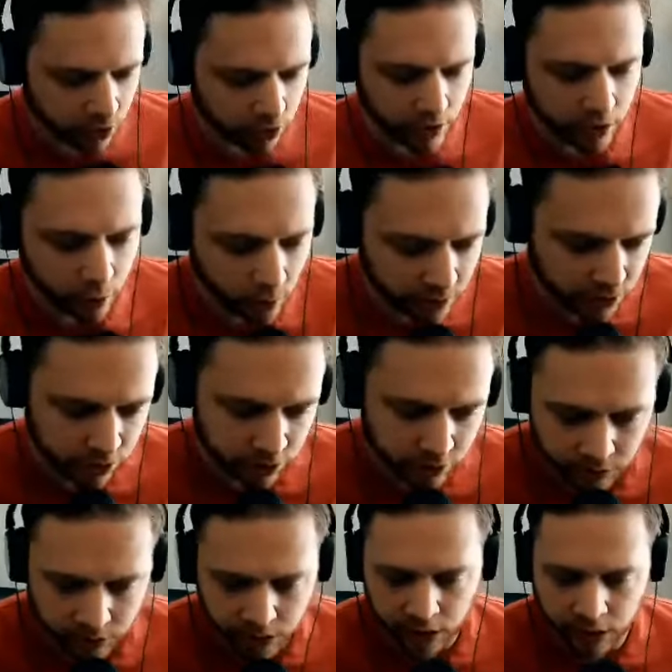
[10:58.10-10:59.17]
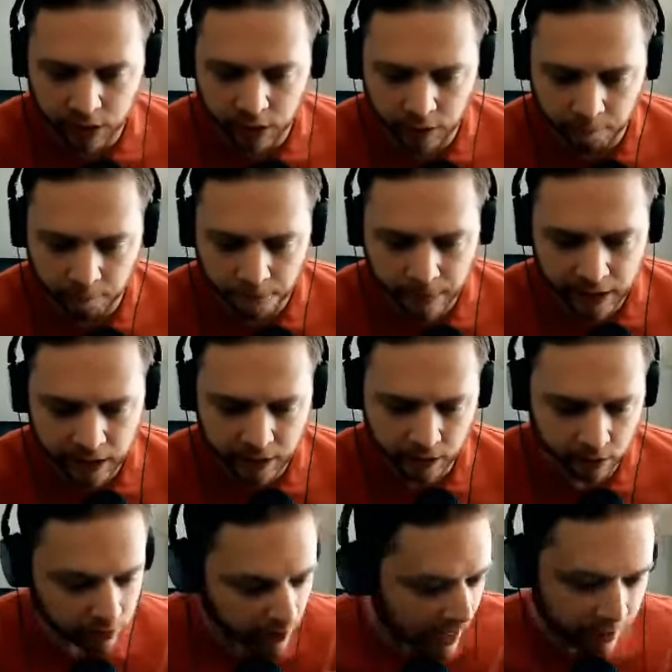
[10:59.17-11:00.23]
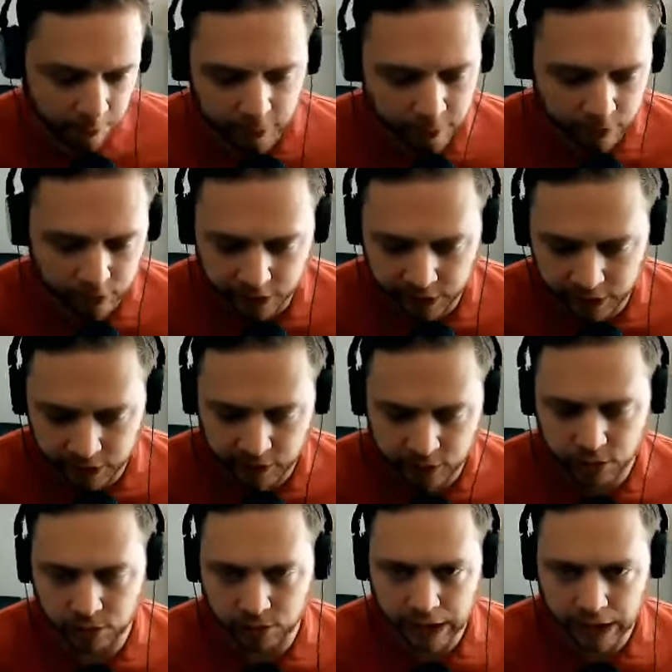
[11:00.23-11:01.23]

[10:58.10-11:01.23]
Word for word: a great question. Um, and a lot of people lean into